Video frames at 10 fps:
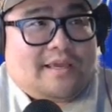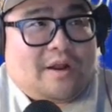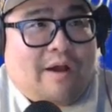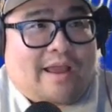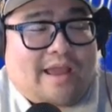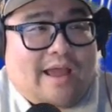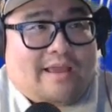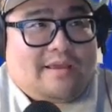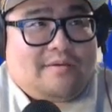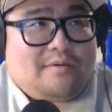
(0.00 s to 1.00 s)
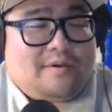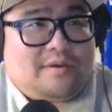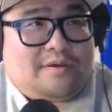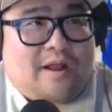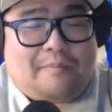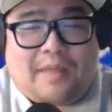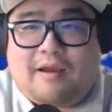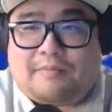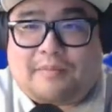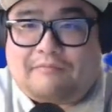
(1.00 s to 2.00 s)
I'm
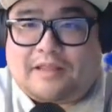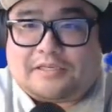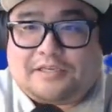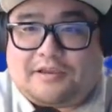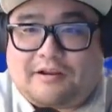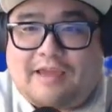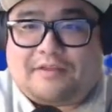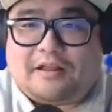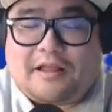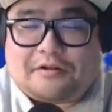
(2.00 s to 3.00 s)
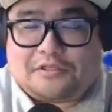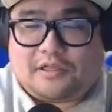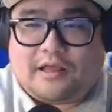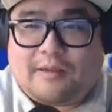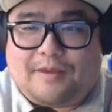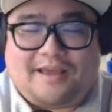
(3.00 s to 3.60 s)
not flexing here. I have the collectors club.